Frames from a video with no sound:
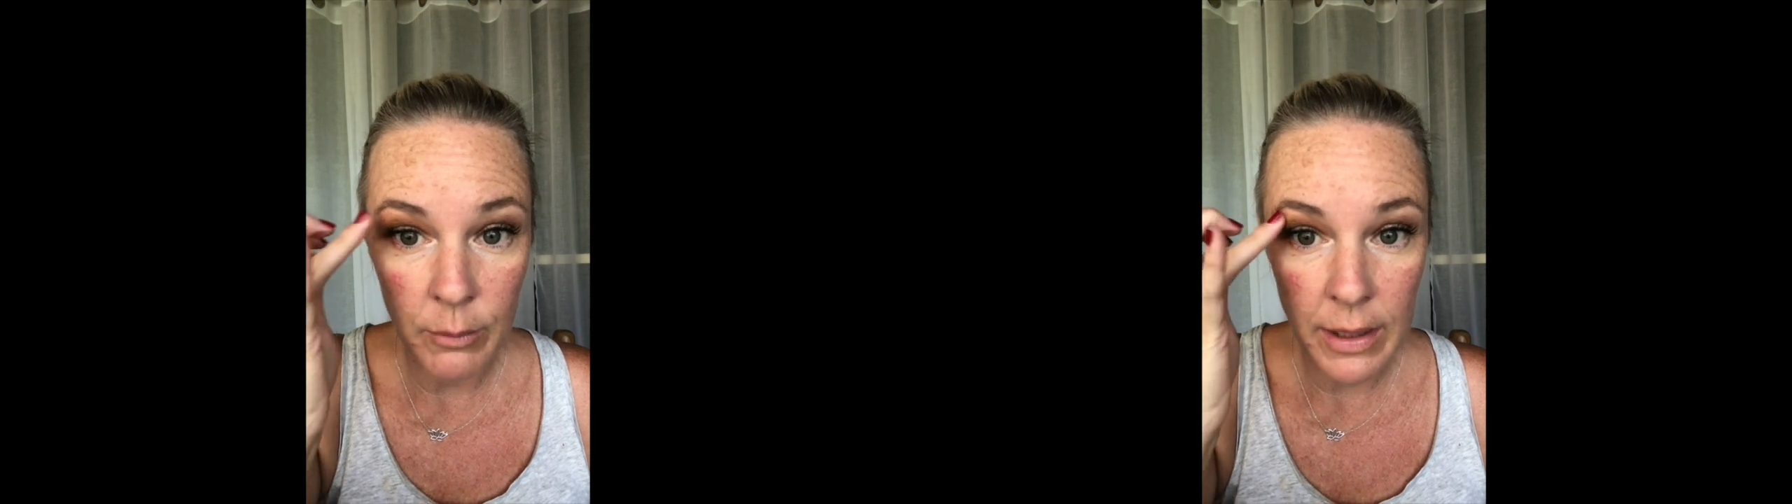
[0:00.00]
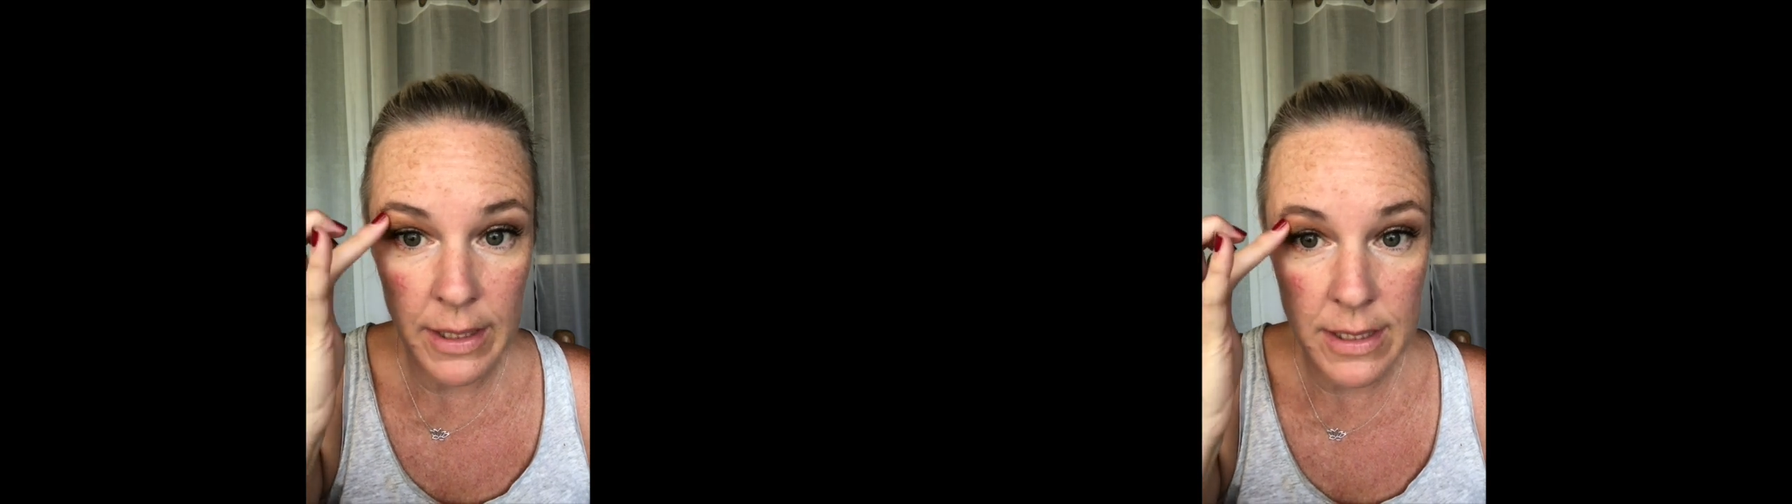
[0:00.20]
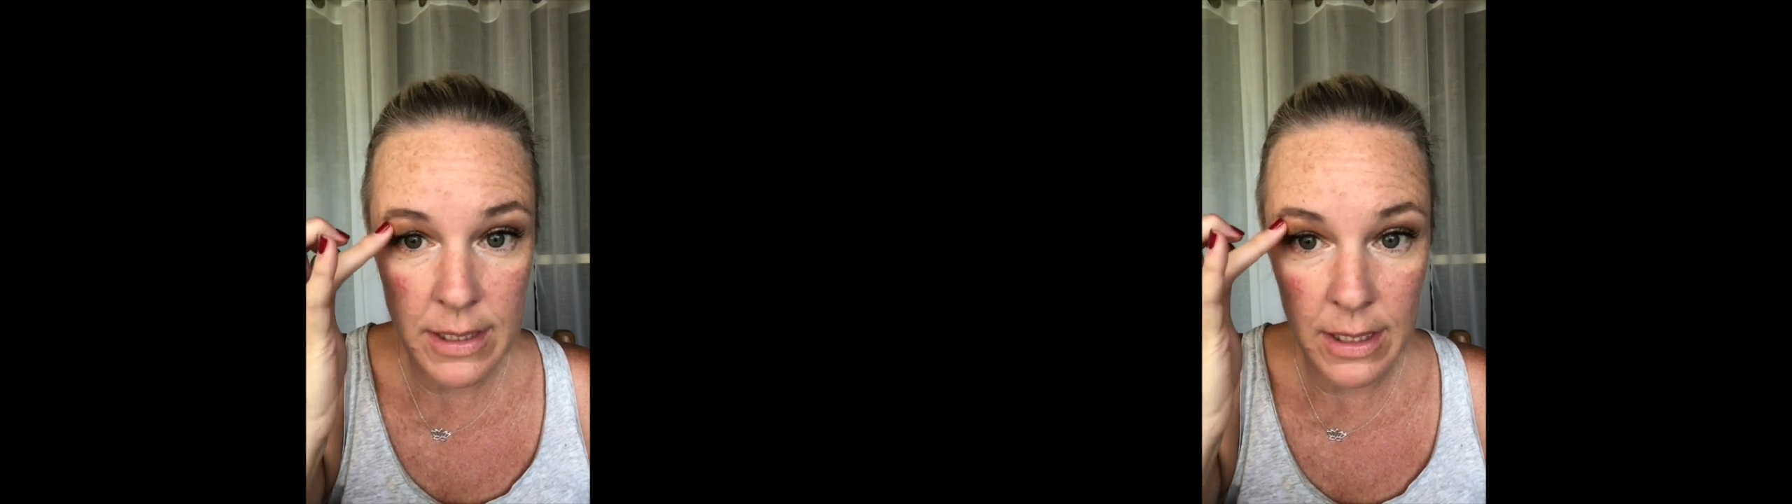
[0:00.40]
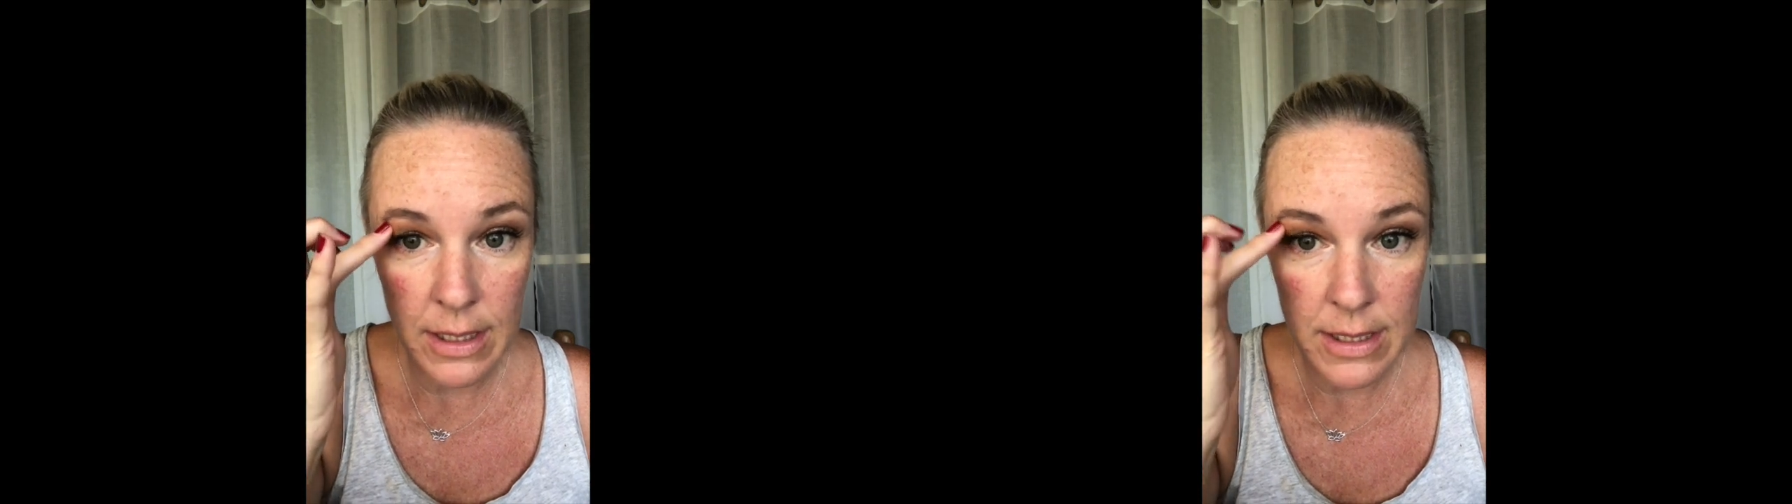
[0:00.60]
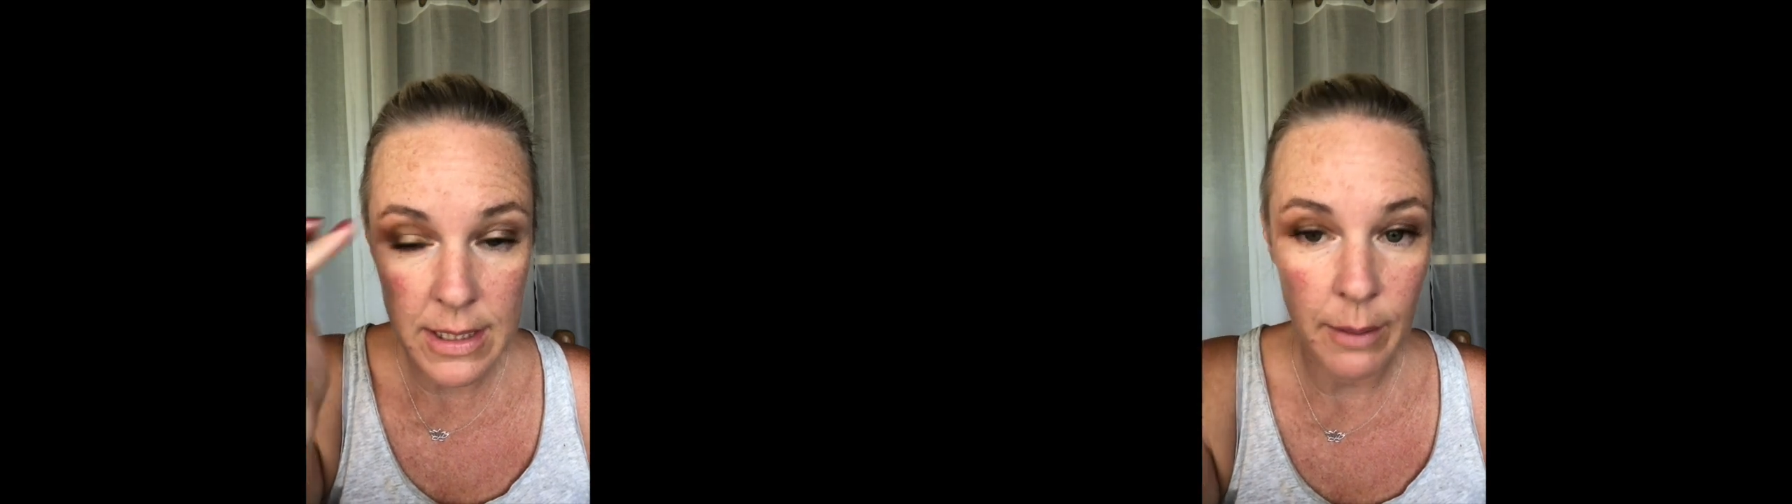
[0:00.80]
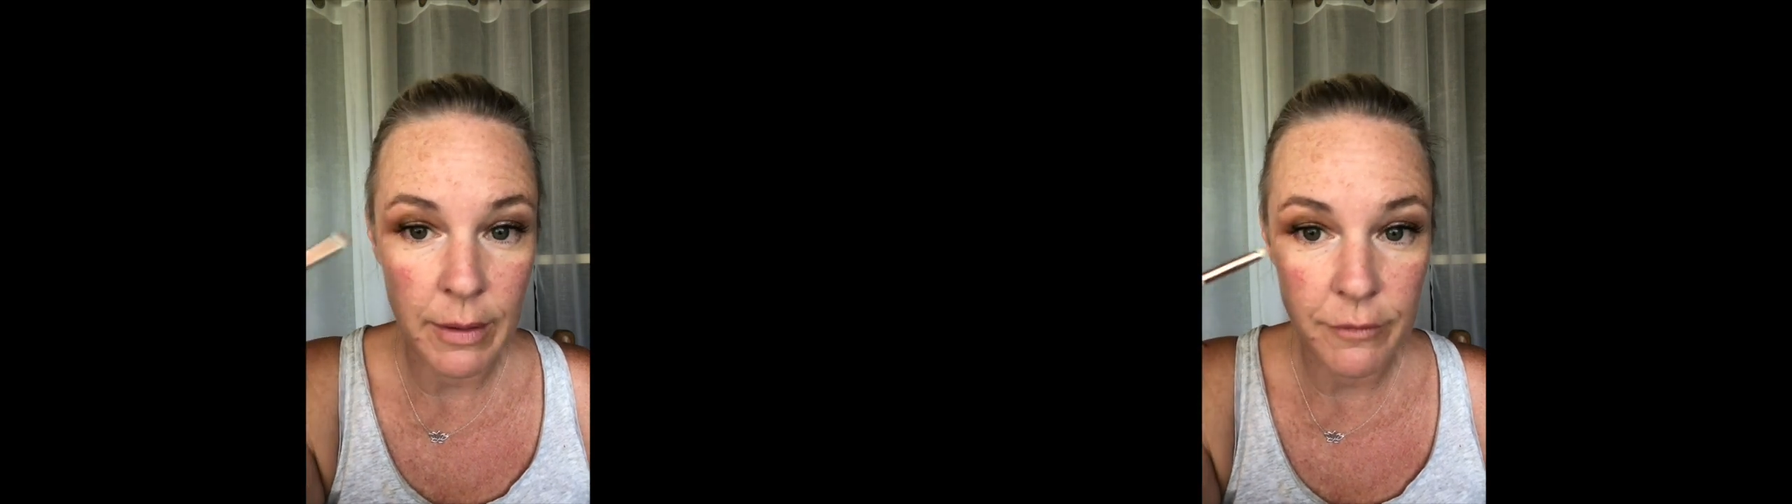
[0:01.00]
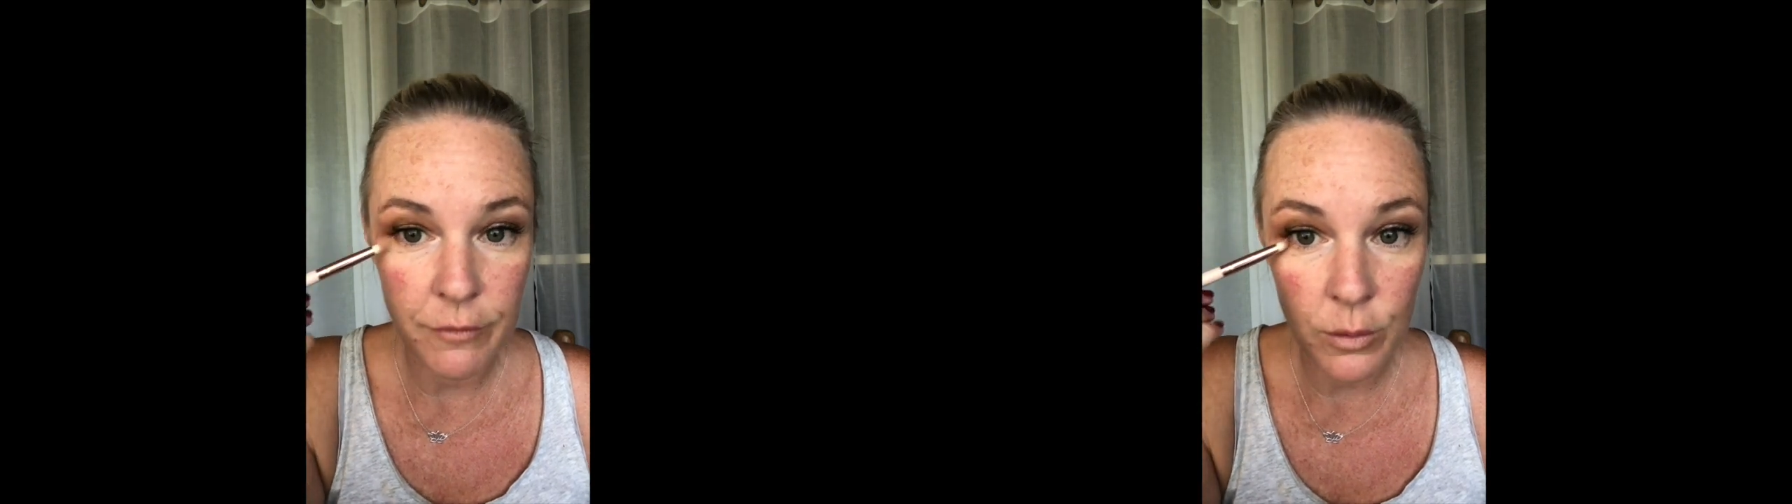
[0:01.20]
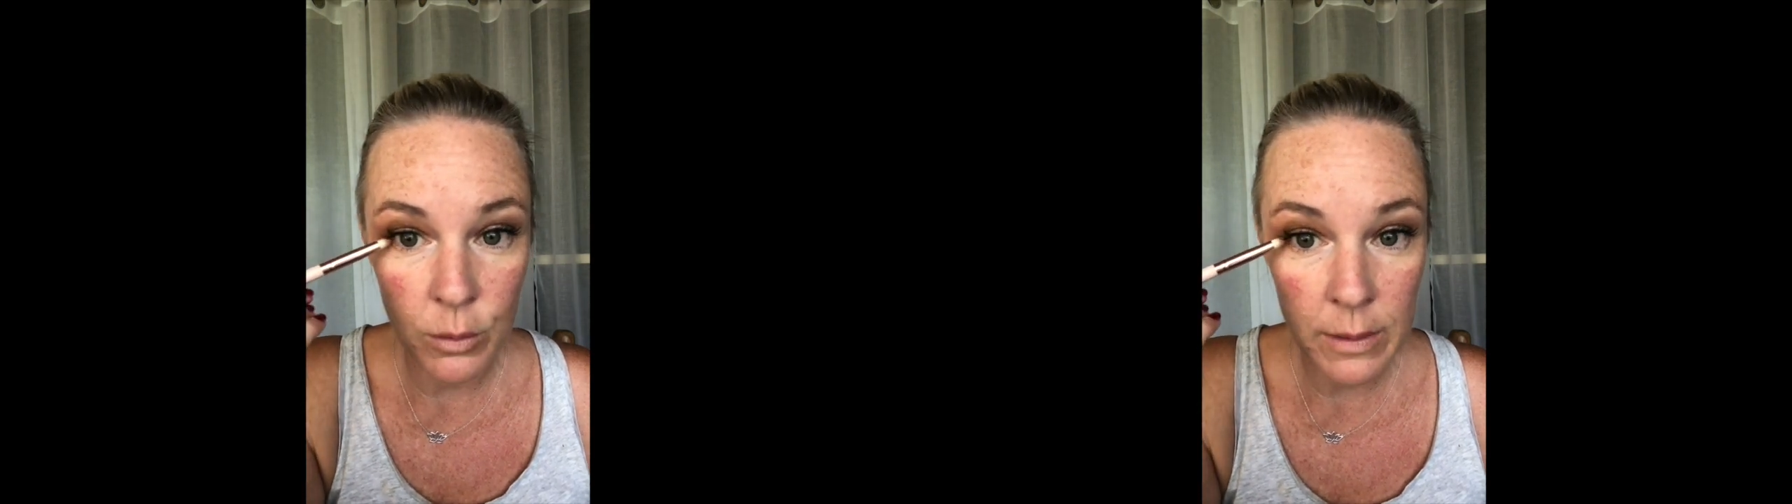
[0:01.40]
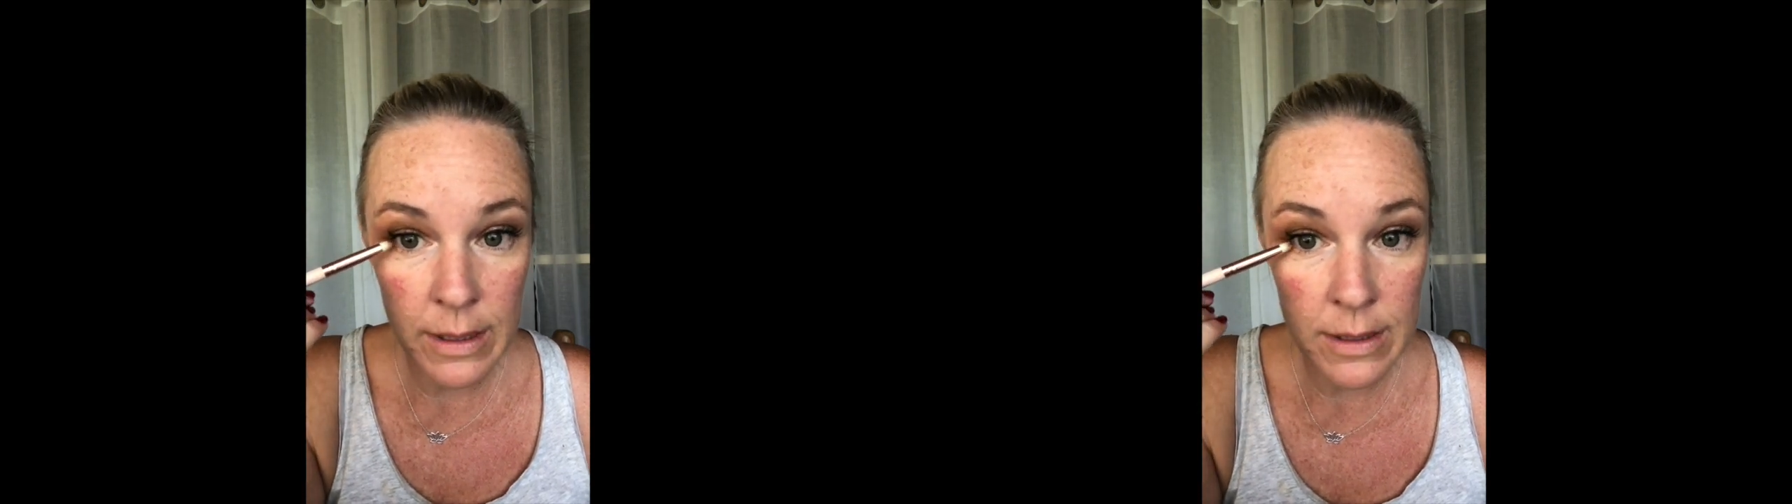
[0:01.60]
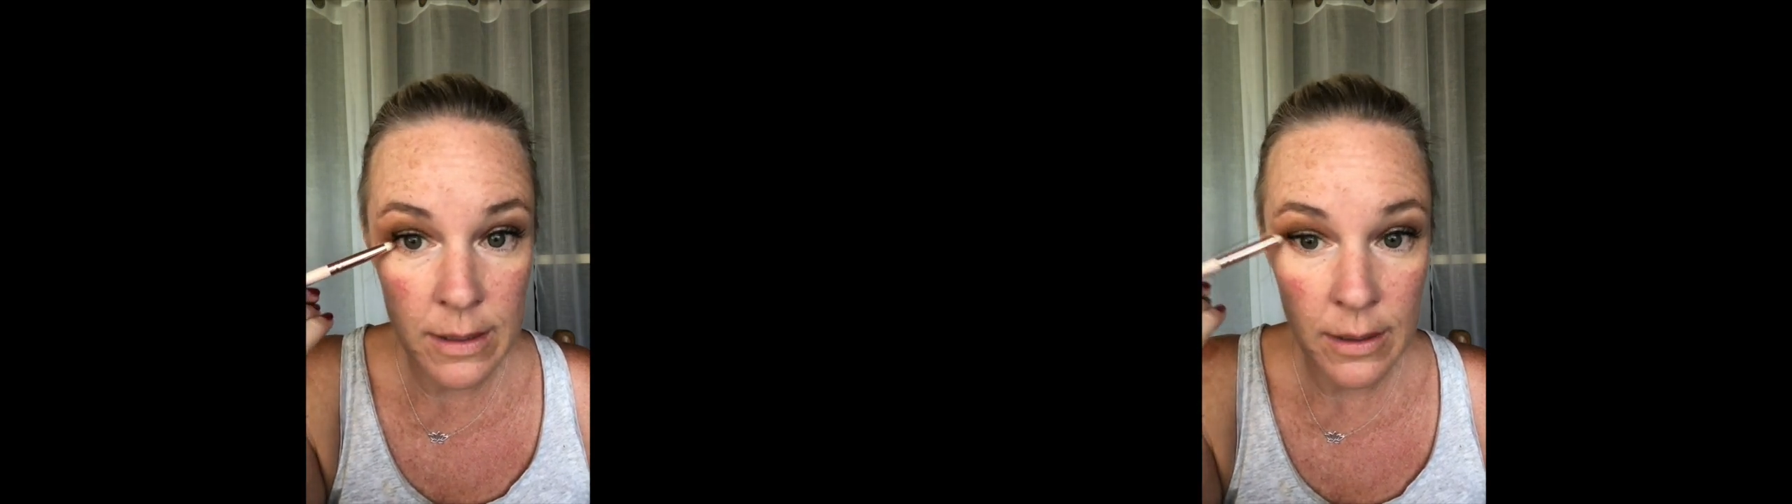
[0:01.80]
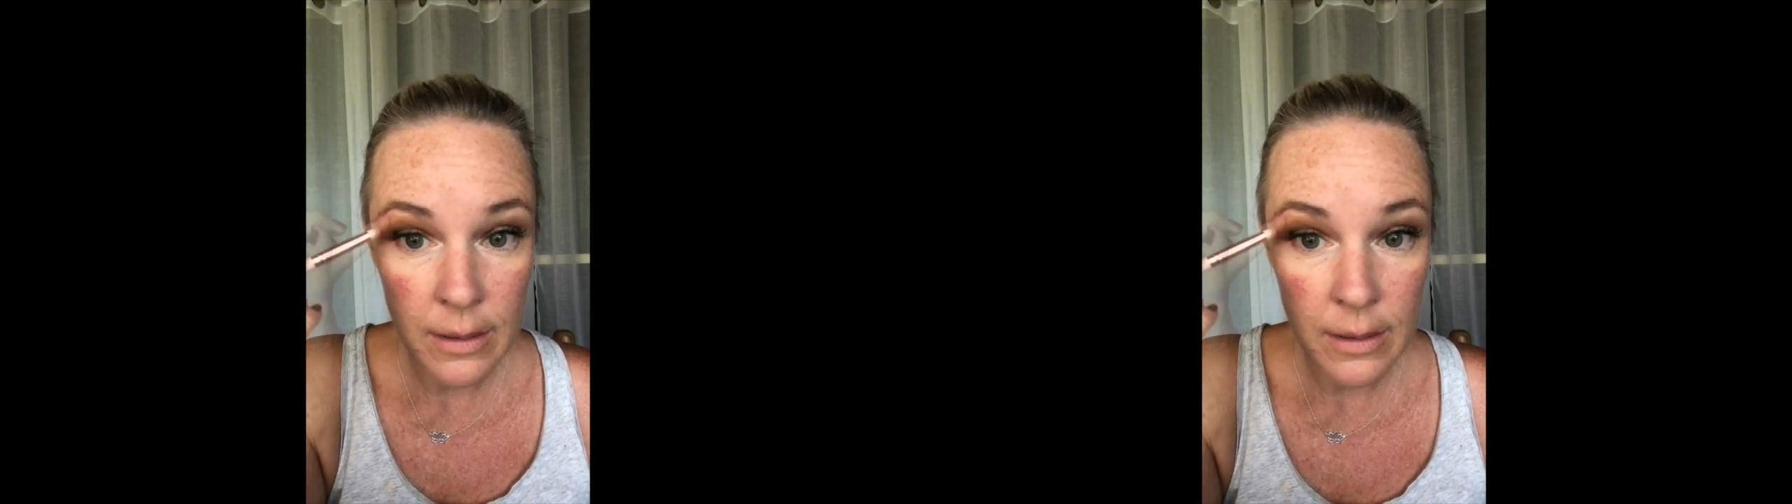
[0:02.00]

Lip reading: where the skin's coming forward.